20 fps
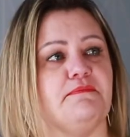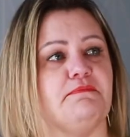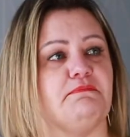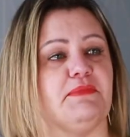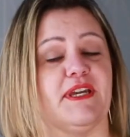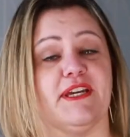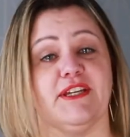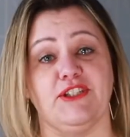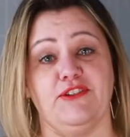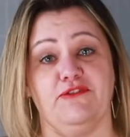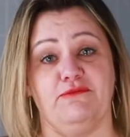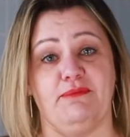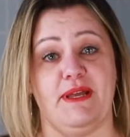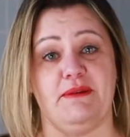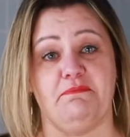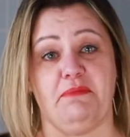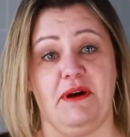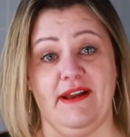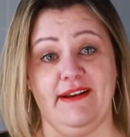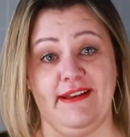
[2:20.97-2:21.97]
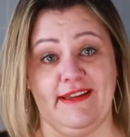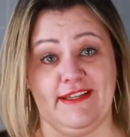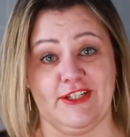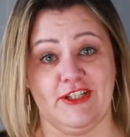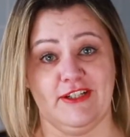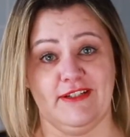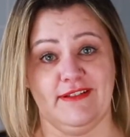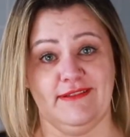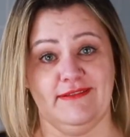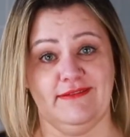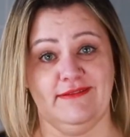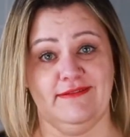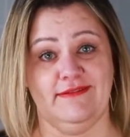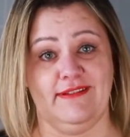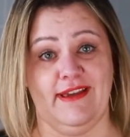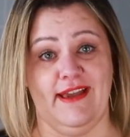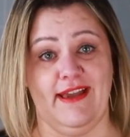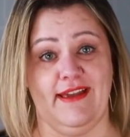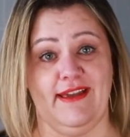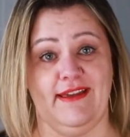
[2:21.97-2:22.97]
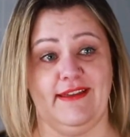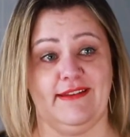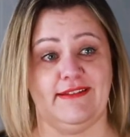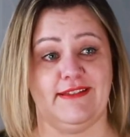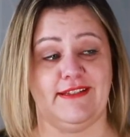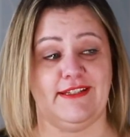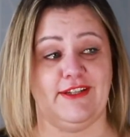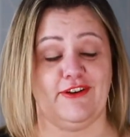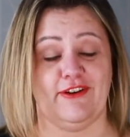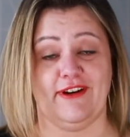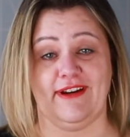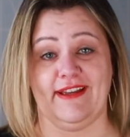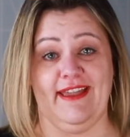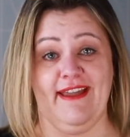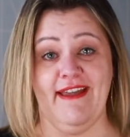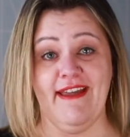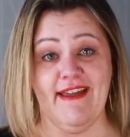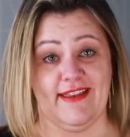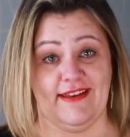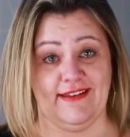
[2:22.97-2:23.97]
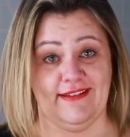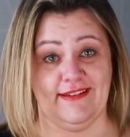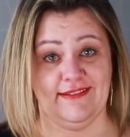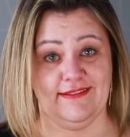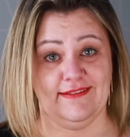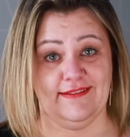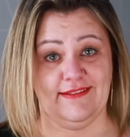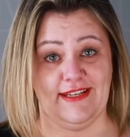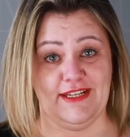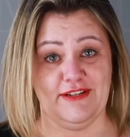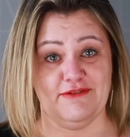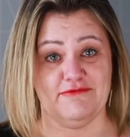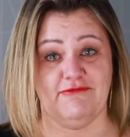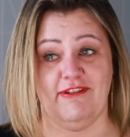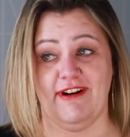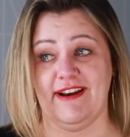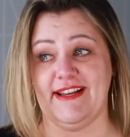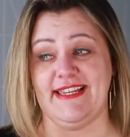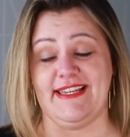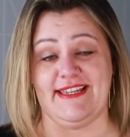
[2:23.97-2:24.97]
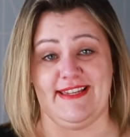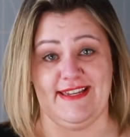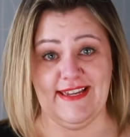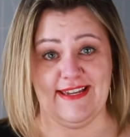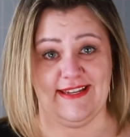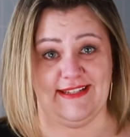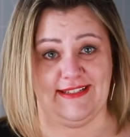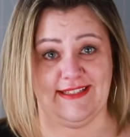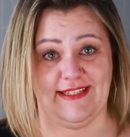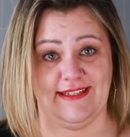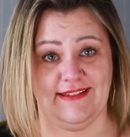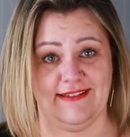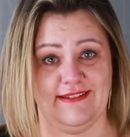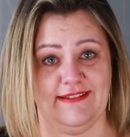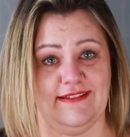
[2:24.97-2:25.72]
because you've been punished and you're a kid and you want to eat.